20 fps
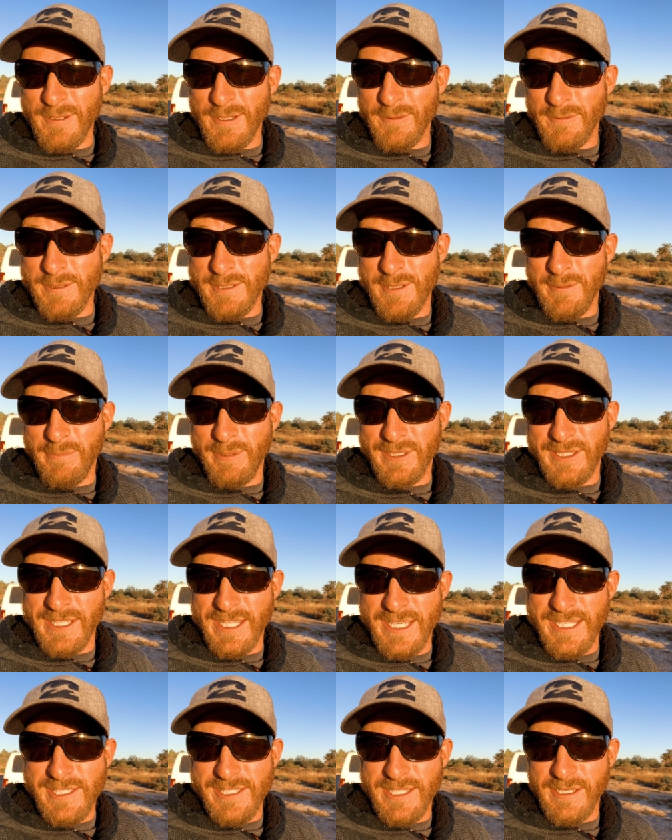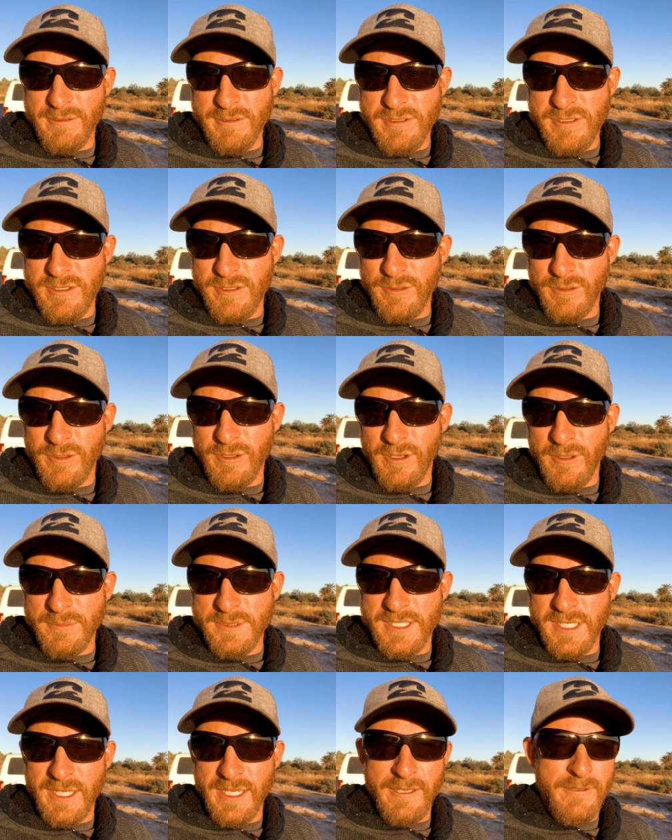and it was the police. There was two
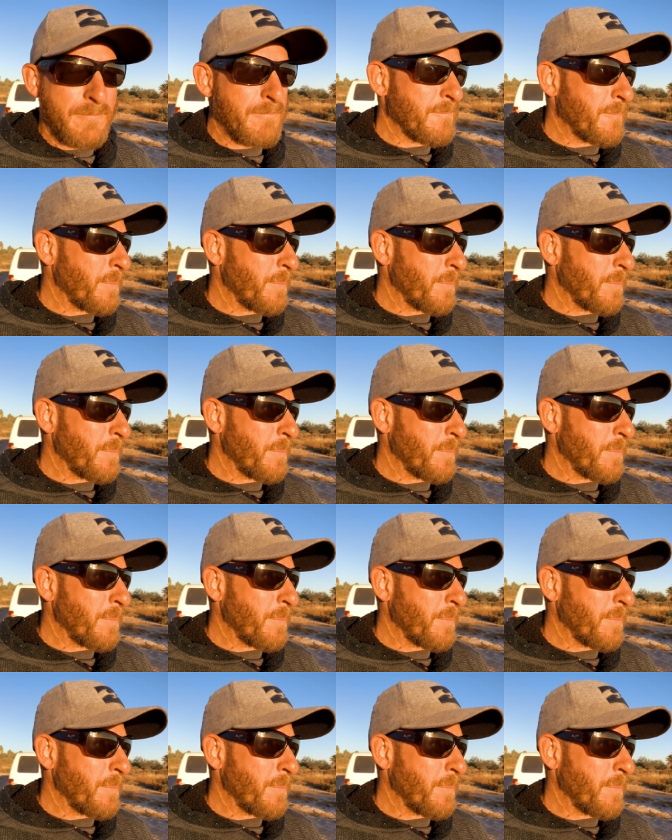cops there,